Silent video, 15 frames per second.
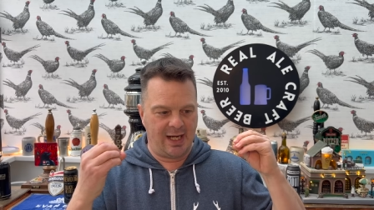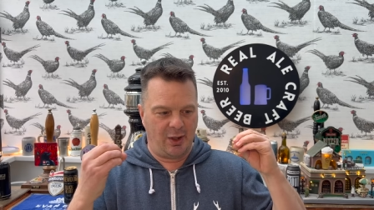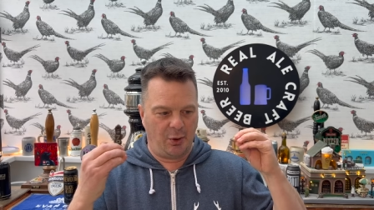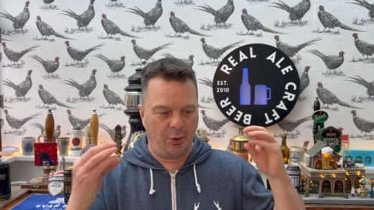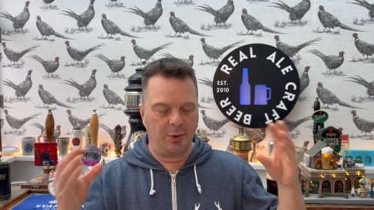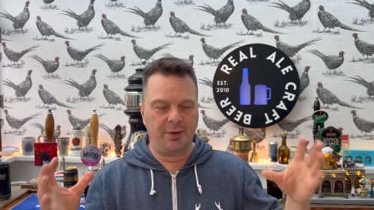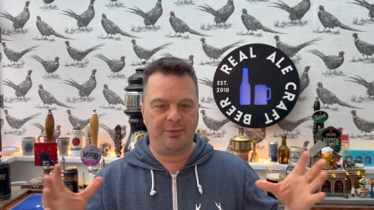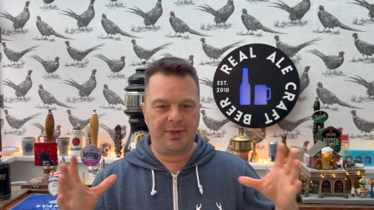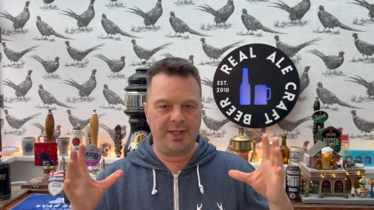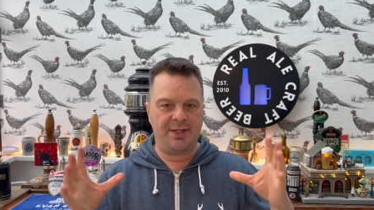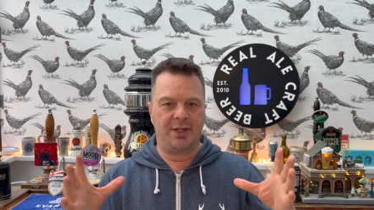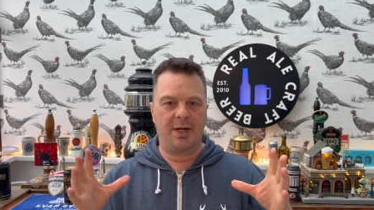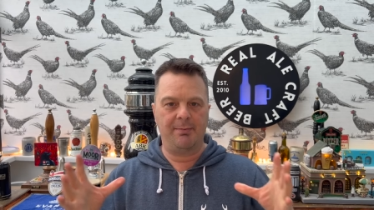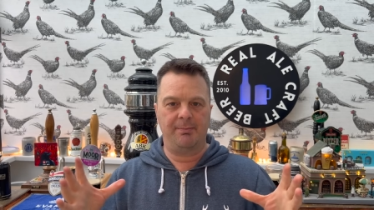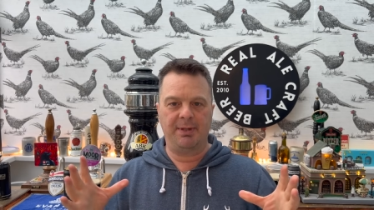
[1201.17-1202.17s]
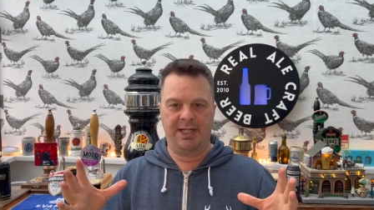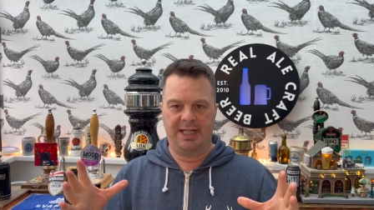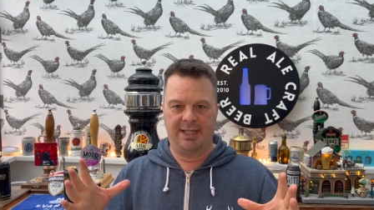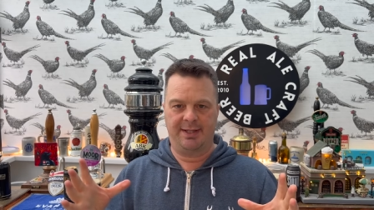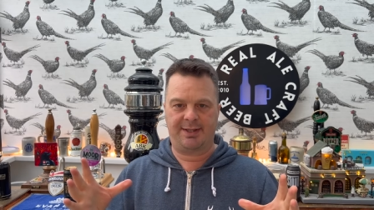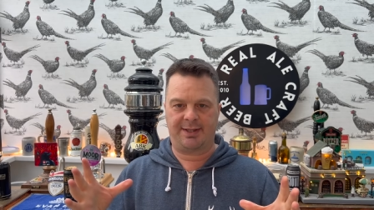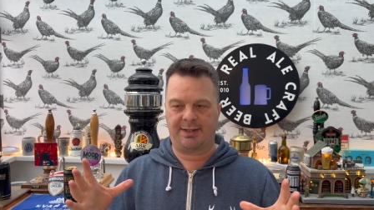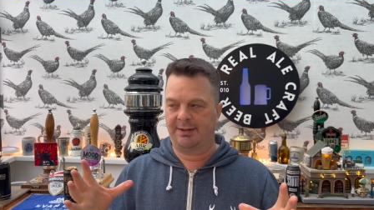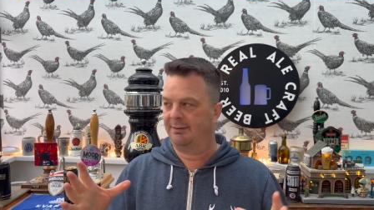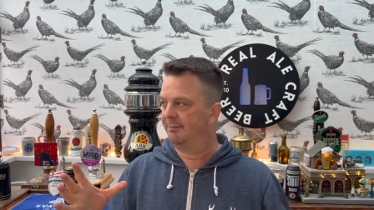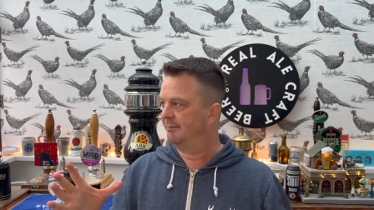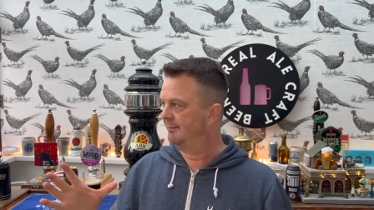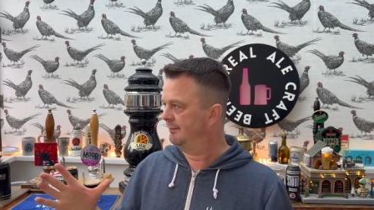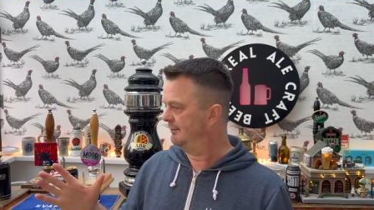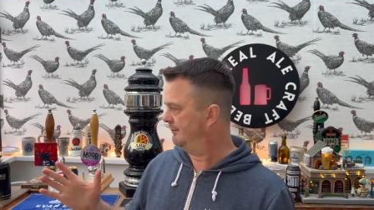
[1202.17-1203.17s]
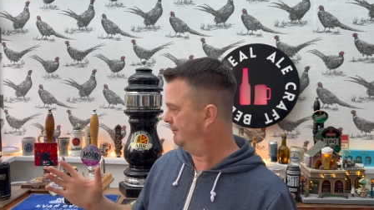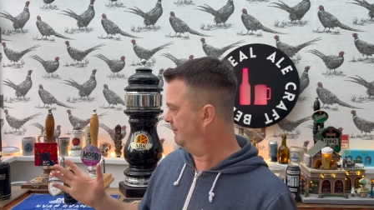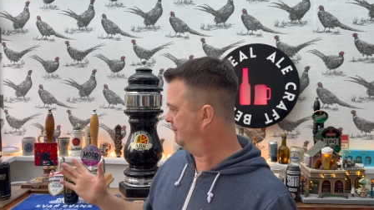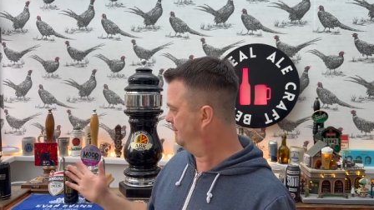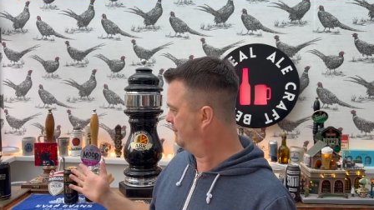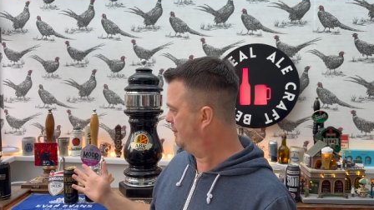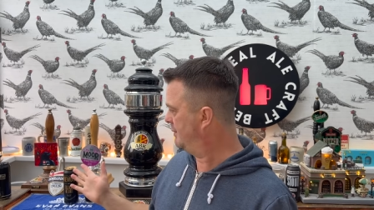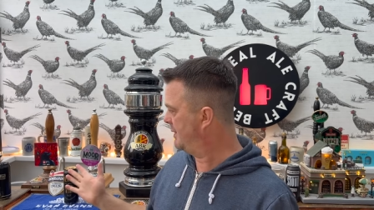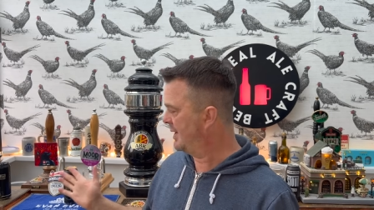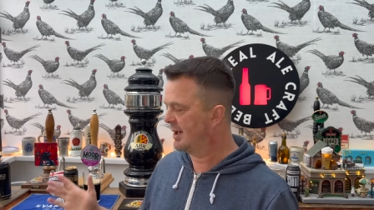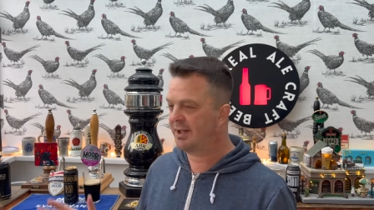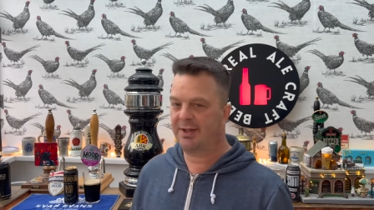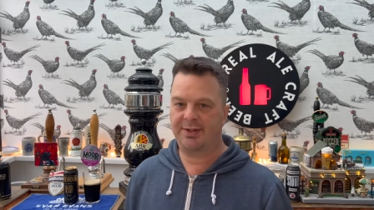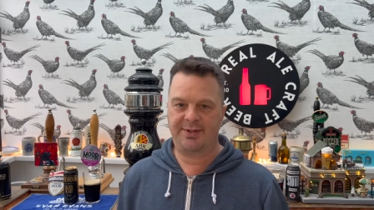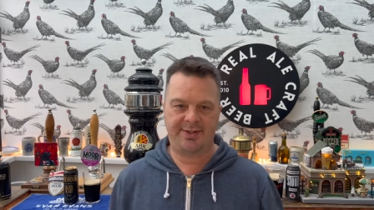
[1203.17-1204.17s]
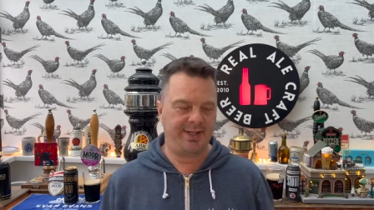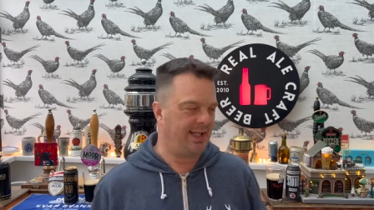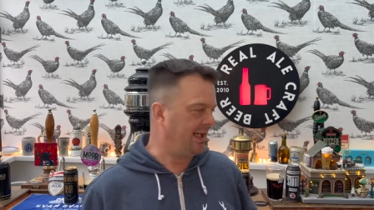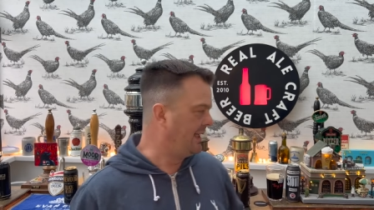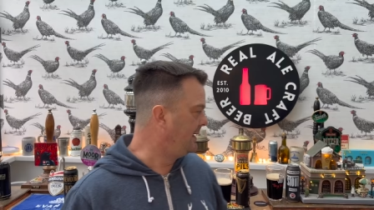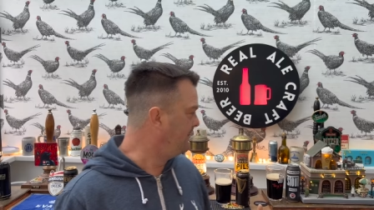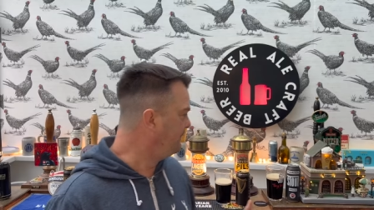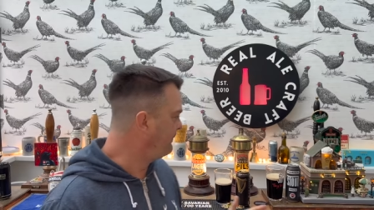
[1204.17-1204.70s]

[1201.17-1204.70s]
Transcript: All of these companies can see